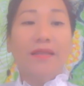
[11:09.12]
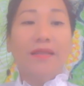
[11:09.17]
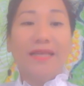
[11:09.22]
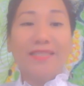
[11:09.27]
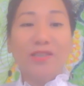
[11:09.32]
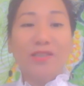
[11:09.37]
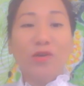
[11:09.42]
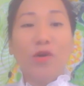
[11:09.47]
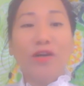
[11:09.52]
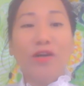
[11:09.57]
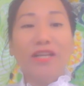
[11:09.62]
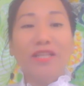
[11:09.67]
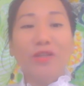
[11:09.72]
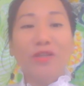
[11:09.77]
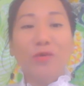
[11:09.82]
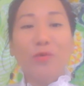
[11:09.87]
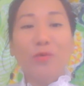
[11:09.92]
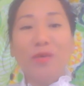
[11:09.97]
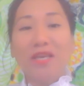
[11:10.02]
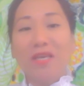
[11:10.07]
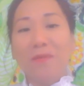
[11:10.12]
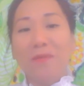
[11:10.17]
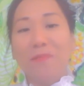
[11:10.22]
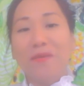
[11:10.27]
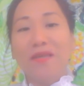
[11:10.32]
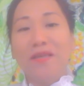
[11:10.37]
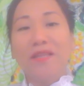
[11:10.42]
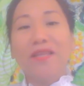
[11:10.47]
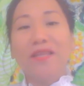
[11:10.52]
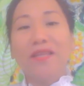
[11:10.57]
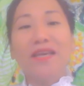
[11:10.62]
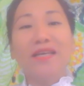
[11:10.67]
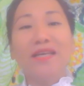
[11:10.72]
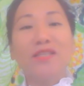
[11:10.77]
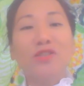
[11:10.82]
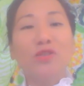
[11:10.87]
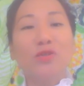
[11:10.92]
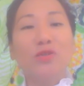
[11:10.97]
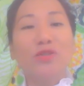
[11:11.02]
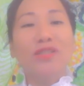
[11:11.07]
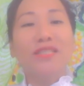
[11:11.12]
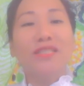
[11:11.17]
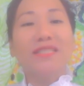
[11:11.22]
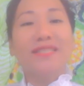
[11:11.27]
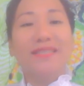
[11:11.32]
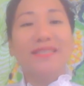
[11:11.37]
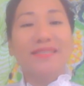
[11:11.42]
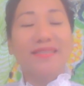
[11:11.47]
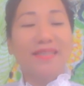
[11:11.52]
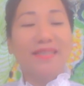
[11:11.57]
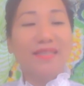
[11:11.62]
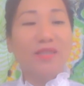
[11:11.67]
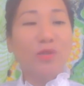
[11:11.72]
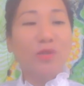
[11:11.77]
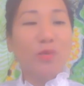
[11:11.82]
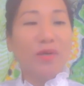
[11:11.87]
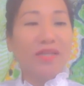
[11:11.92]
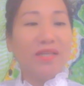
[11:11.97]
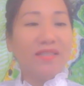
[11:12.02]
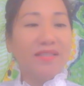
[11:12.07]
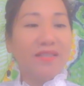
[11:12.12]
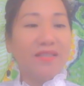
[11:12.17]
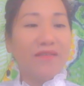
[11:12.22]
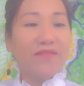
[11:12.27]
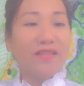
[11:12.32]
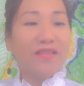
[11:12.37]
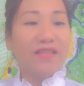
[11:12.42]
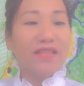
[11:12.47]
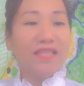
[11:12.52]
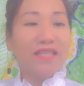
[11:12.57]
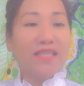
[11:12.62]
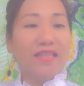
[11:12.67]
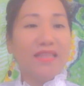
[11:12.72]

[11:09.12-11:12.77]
that's according to Wikipedia, June 16, 2017.